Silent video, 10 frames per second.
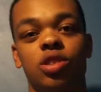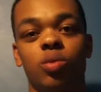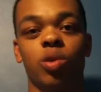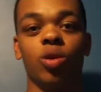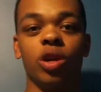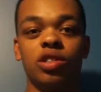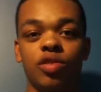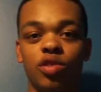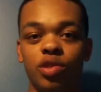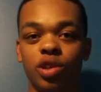So
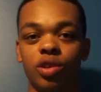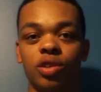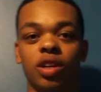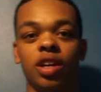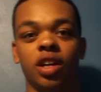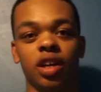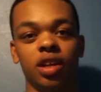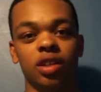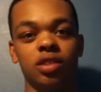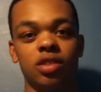progressive overload
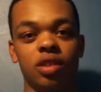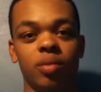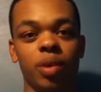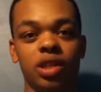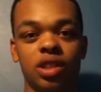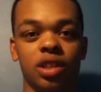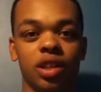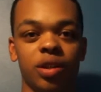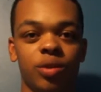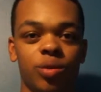is
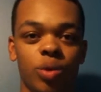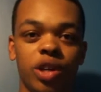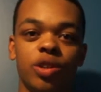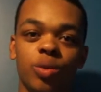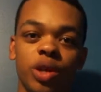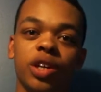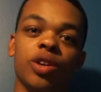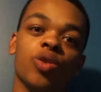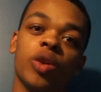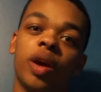basically week to week
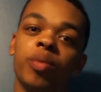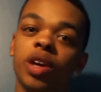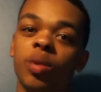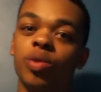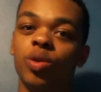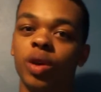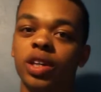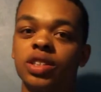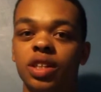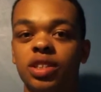you're ramping up the
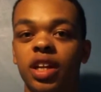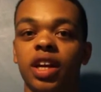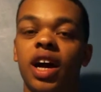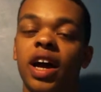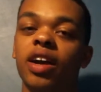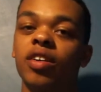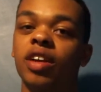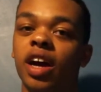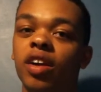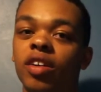weights and it's getting higher
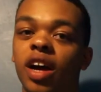and higher and